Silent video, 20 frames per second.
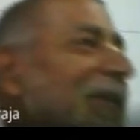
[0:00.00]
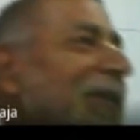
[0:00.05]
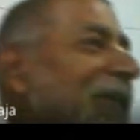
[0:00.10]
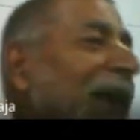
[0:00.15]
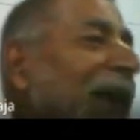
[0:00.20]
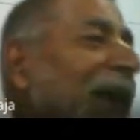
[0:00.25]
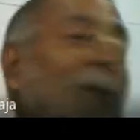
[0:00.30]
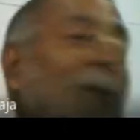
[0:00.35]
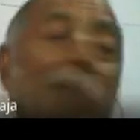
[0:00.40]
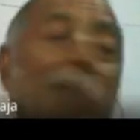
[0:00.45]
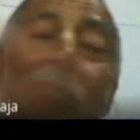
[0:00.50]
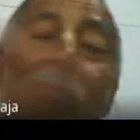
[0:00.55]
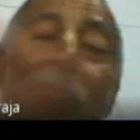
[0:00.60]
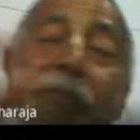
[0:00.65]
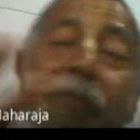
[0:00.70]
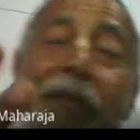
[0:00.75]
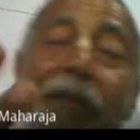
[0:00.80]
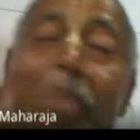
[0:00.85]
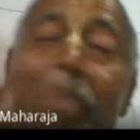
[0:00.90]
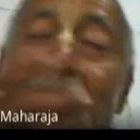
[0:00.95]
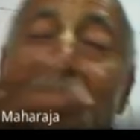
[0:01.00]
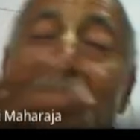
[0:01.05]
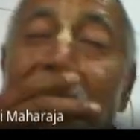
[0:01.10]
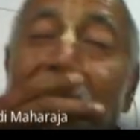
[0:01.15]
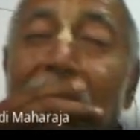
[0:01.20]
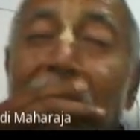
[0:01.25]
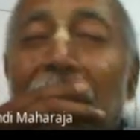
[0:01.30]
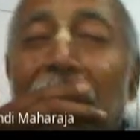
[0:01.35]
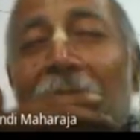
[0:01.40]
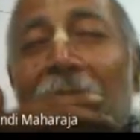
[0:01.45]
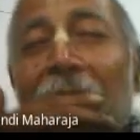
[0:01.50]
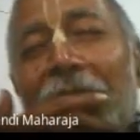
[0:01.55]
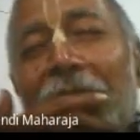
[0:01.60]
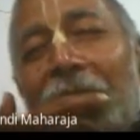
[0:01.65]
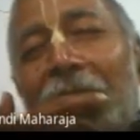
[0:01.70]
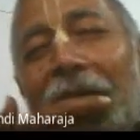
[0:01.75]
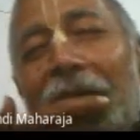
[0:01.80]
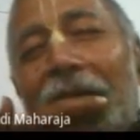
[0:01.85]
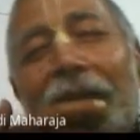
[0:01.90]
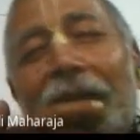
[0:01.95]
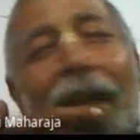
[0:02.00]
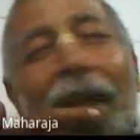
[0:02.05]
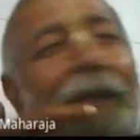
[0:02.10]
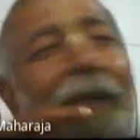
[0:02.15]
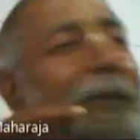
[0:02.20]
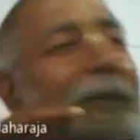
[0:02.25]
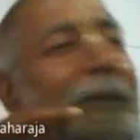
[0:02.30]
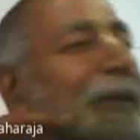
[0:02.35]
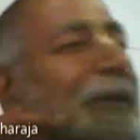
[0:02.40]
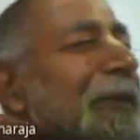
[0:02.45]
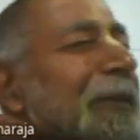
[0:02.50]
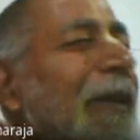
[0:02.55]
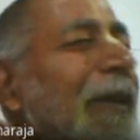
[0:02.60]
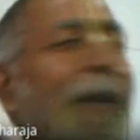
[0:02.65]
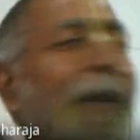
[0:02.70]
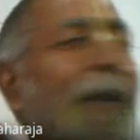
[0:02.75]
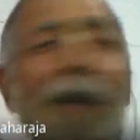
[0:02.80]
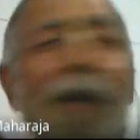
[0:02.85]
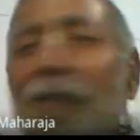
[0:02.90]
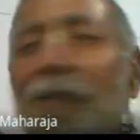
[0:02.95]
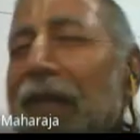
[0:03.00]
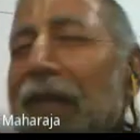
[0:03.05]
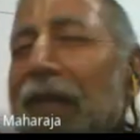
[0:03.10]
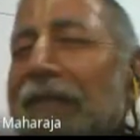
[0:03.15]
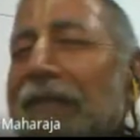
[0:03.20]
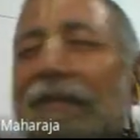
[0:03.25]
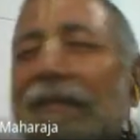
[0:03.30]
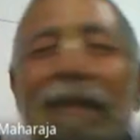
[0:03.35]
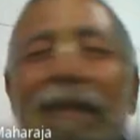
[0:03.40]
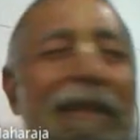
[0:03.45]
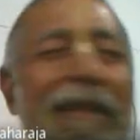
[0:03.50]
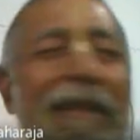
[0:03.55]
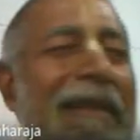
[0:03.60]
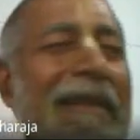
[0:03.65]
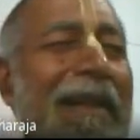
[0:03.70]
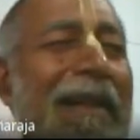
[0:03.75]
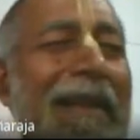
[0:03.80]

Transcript: do you feel? Oh, wait a minute, it's all my struggle.